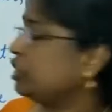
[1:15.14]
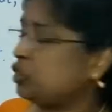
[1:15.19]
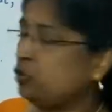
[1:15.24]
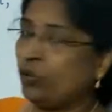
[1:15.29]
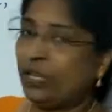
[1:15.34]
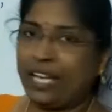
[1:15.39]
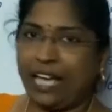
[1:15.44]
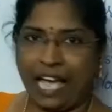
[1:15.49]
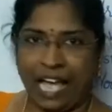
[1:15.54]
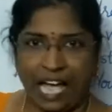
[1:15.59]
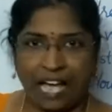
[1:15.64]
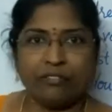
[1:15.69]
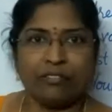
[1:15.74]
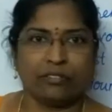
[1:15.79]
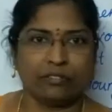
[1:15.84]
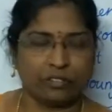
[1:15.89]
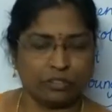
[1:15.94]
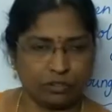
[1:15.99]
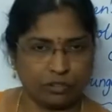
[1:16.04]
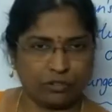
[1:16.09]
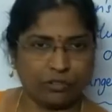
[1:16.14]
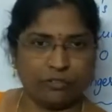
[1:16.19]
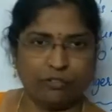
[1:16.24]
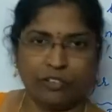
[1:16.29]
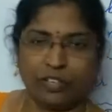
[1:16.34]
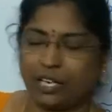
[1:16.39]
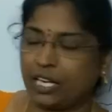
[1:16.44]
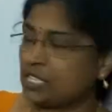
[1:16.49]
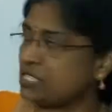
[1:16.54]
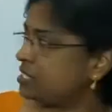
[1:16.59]
we have for
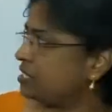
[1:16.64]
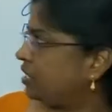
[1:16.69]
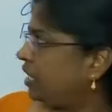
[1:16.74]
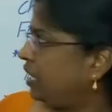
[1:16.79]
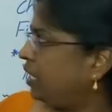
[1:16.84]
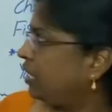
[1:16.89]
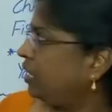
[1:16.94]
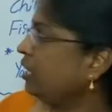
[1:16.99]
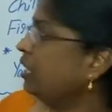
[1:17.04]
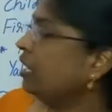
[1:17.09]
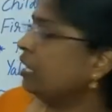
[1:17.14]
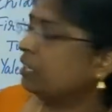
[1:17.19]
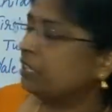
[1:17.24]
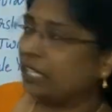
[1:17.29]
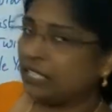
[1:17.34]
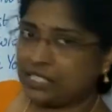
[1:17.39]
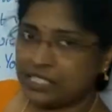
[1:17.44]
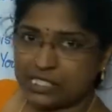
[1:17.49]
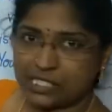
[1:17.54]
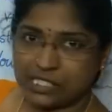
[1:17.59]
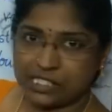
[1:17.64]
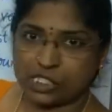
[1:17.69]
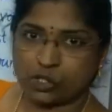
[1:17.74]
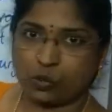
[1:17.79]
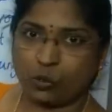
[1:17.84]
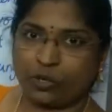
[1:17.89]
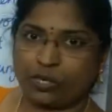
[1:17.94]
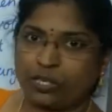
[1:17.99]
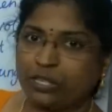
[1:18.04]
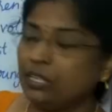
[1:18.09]
our study, that is The
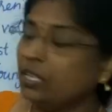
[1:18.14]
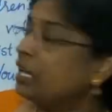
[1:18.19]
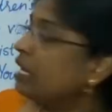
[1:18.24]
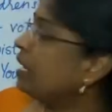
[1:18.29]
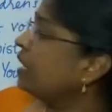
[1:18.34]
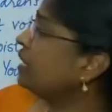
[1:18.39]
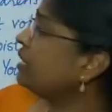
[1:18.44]
Squirrel, it